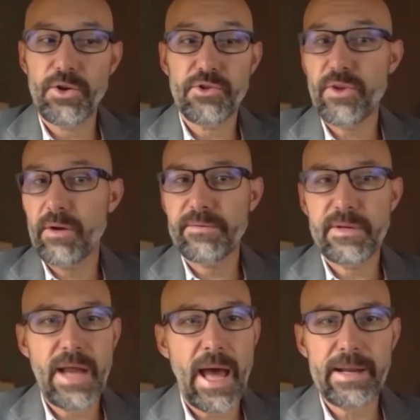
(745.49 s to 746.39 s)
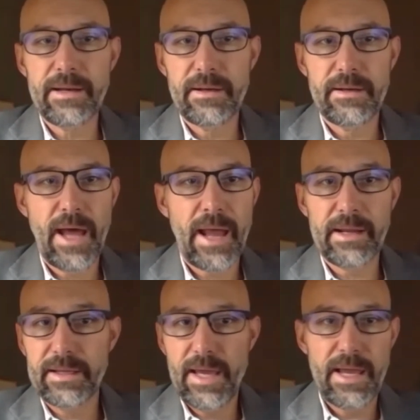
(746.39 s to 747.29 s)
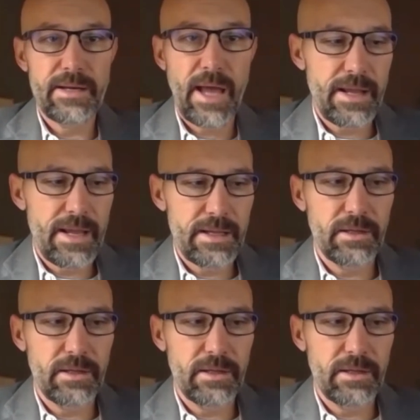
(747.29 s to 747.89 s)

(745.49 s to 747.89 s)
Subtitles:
yourself not a